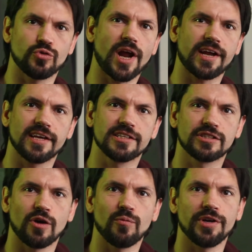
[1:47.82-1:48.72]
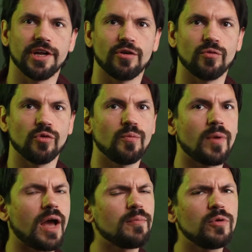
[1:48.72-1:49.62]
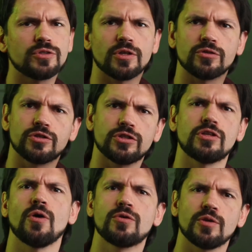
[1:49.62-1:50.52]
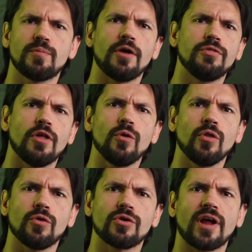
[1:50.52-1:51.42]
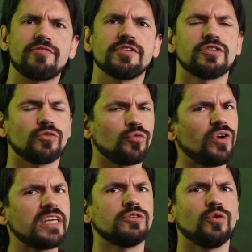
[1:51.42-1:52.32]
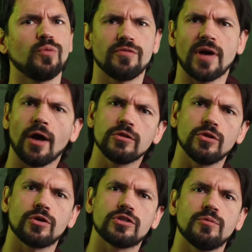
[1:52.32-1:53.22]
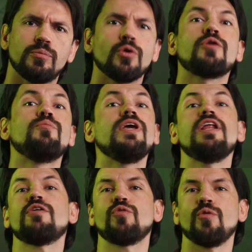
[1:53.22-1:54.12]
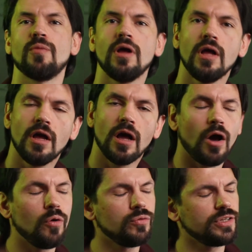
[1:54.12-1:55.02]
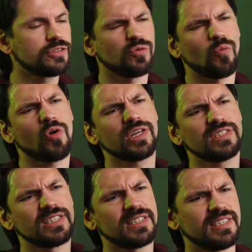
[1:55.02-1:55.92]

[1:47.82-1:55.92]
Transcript: dragging someone in a room, I'm also stoked about no longer having to wrestle with Outlook to book a meeting room, only to walk into